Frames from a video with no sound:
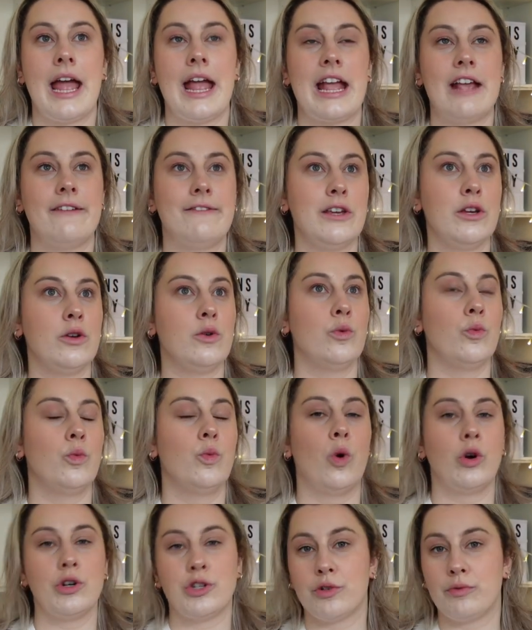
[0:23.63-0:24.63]
If you
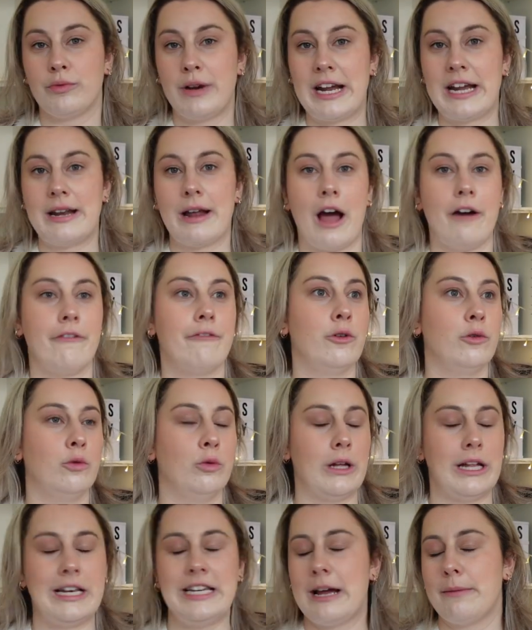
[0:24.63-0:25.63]
want to read a
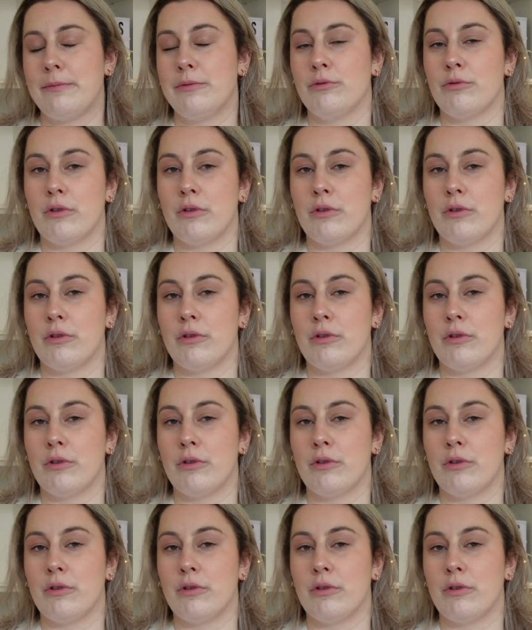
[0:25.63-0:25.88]
full in-depth